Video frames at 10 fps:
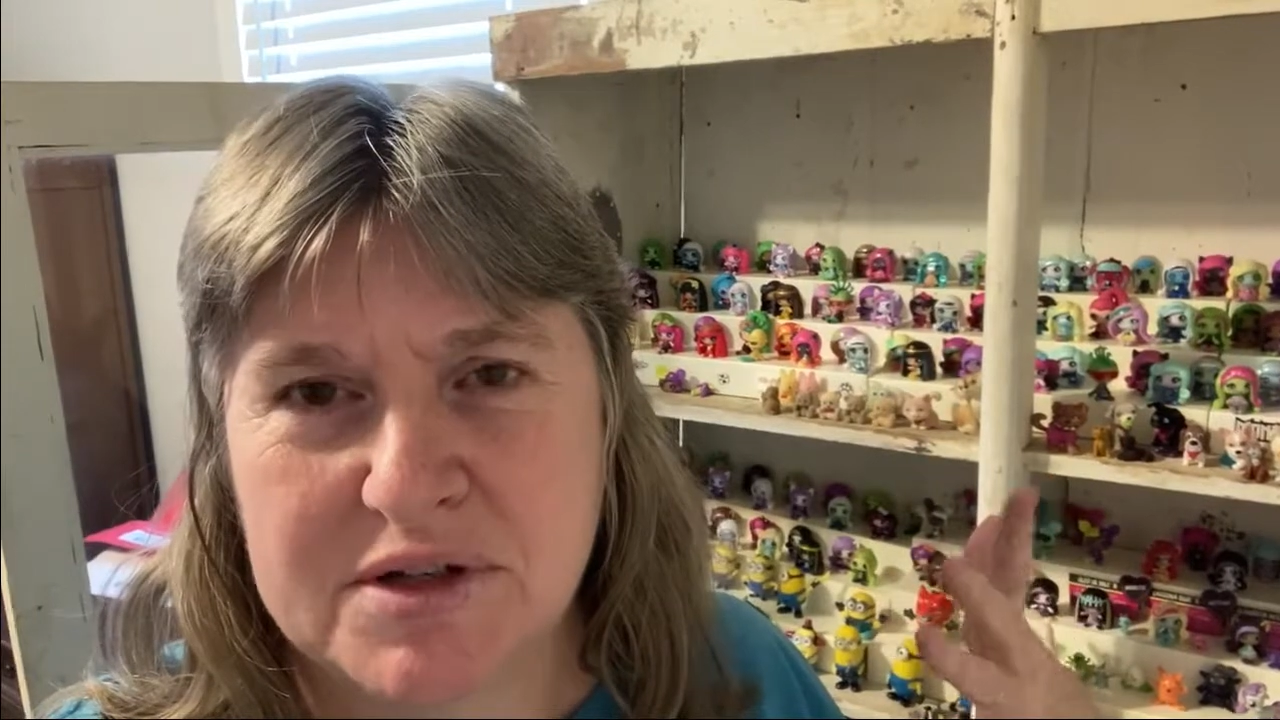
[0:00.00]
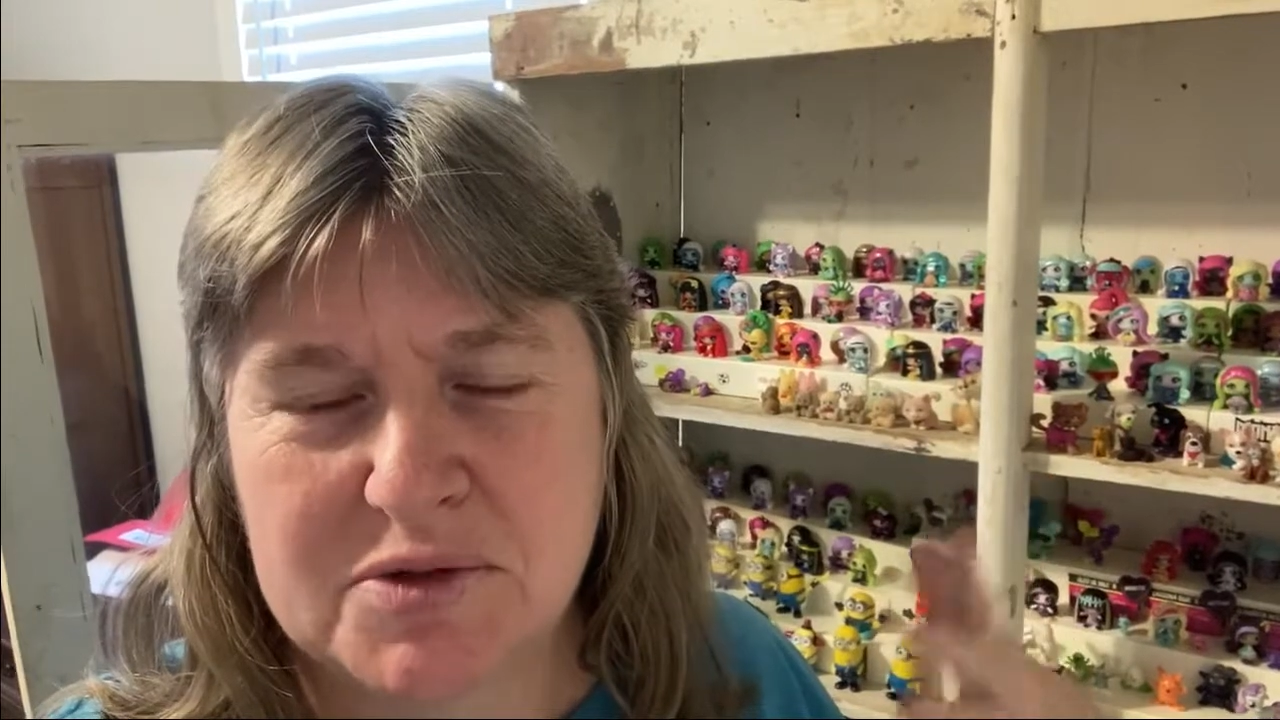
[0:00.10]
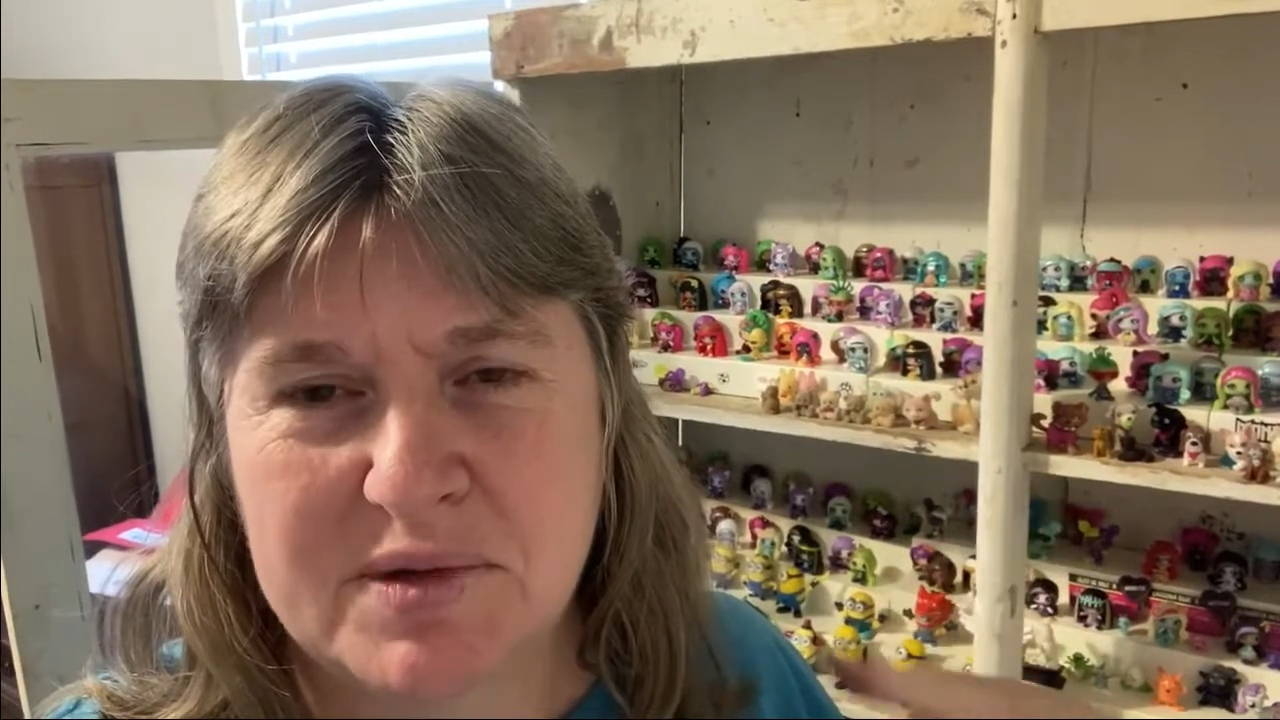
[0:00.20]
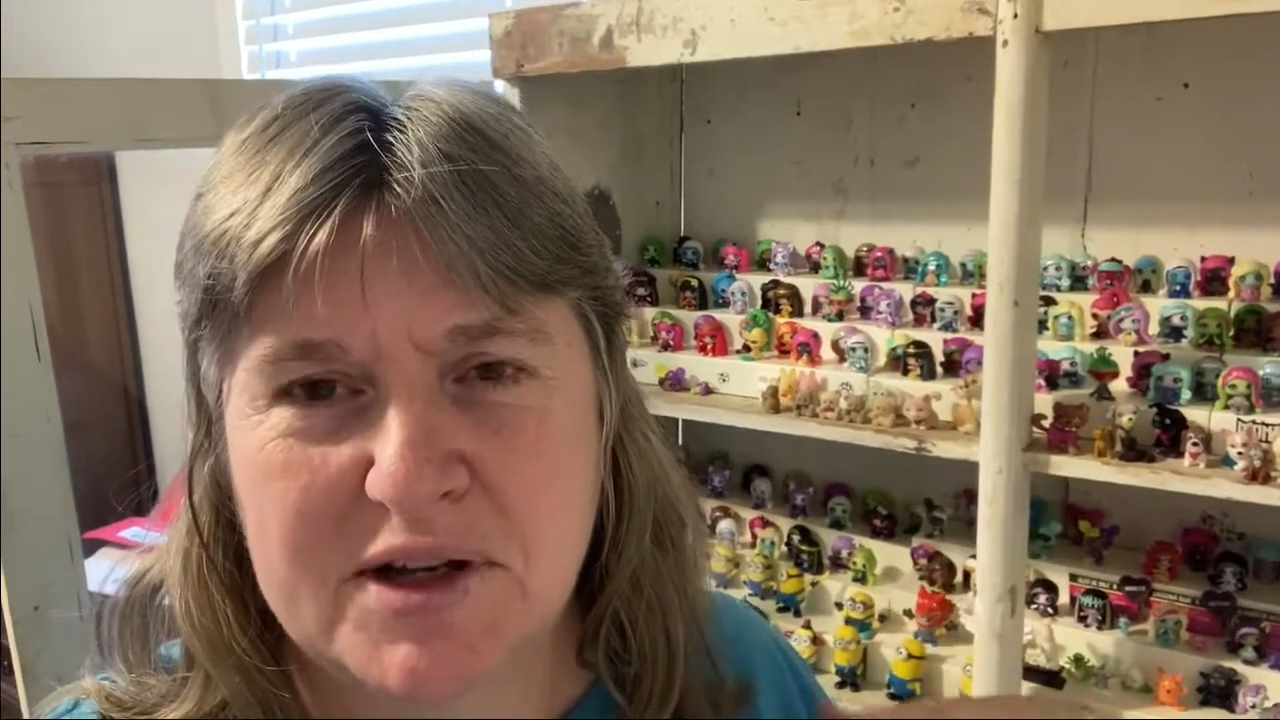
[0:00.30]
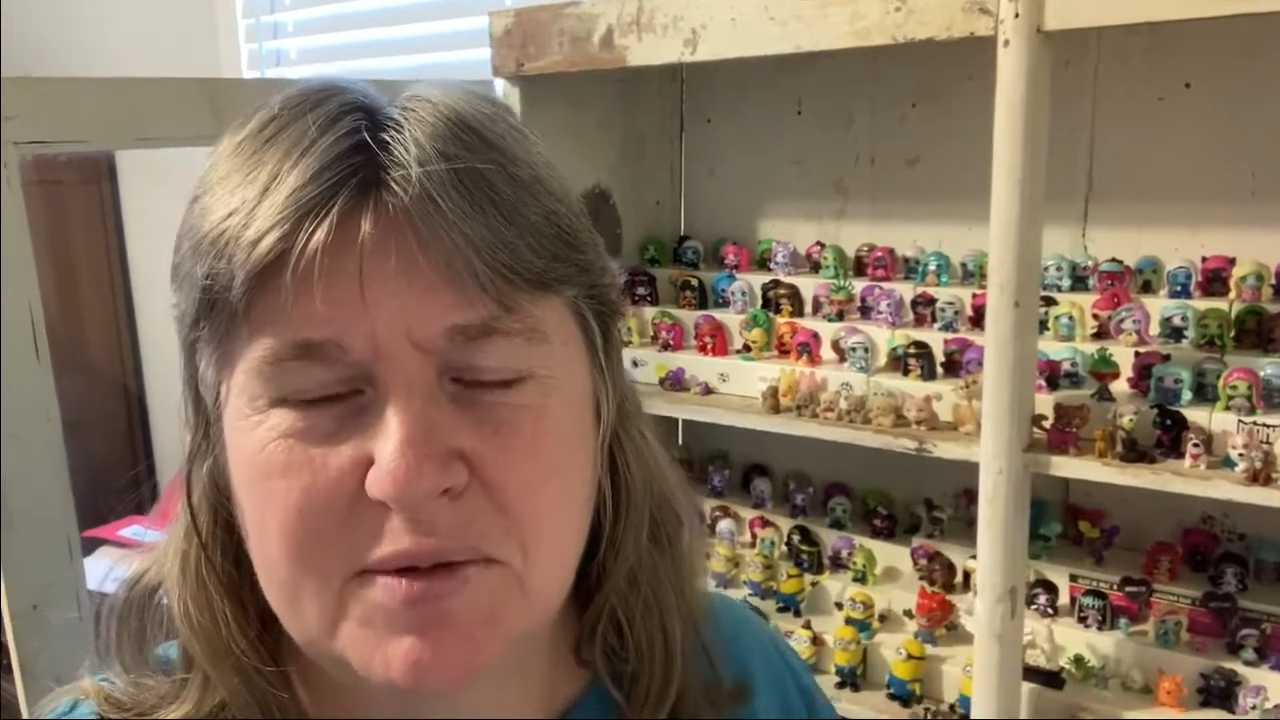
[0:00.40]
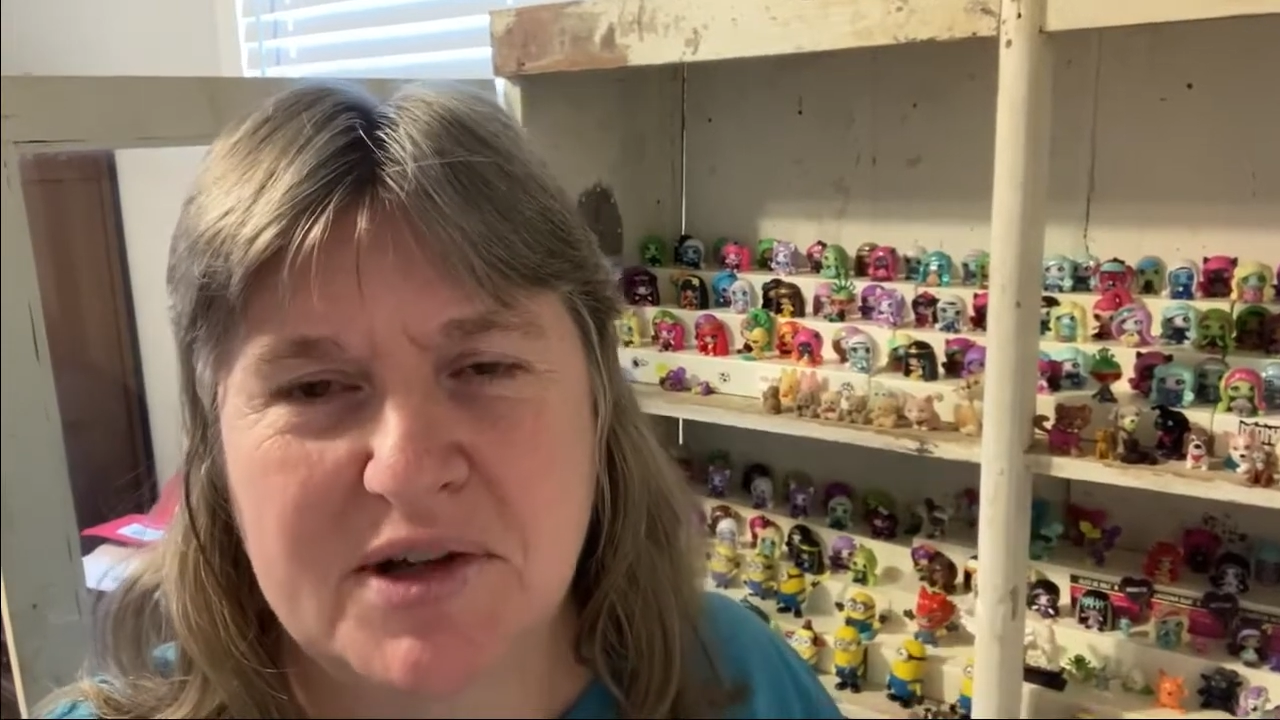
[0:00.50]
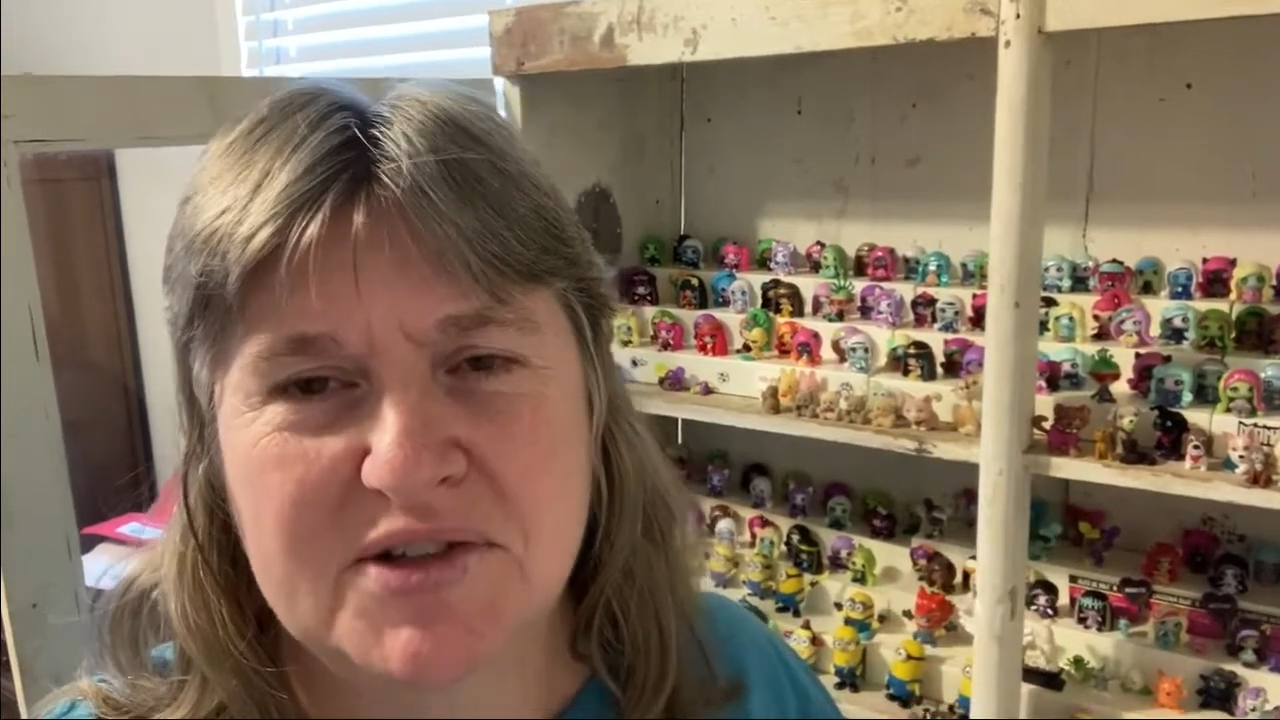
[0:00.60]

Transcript: to display them all,